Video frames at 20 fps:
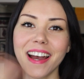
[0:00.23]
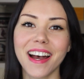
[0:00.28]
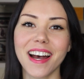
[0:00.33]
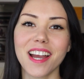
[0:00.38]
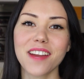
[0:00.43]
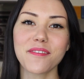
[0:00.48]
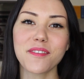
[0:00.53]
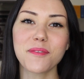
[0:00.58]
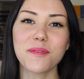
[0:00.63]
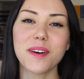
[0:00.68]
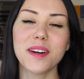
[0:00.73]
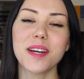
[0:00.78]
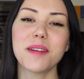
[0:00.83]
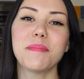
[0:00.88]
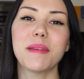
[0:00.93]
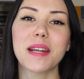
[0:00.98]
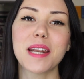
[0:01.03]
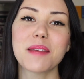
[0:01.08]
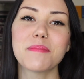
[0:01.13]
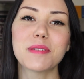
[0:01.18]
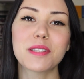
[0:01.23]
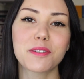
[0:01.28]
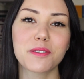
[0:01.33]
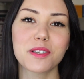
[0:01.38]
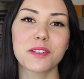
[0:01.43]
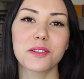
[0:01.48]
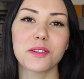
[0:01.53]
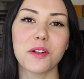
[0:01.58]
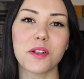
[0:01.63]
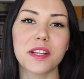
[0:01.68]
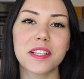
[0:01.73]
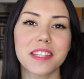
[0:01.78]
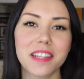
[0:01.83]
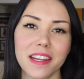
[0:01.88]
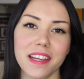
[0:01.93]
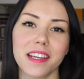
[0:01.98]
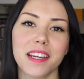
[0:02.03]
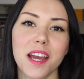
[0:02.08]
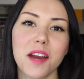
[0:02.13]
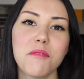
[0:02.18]
Hi everyone, my name is Crystal and
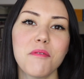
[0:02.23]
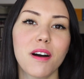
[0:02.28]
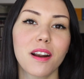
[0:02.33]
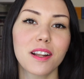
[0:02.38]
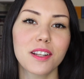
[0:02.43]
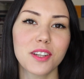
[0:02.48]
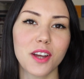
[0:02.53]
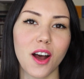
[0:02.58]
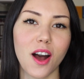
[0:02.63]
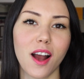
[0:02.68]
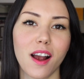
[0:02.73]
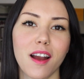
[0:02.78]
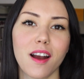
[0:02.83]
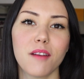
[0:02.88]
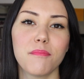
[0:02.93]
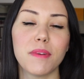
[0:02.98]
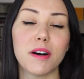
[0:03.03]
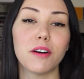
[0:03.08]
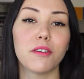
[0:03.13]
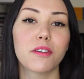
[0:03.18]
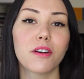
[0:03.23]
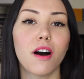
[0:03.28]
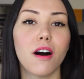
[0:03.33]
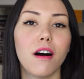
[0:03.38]
today I want to talk about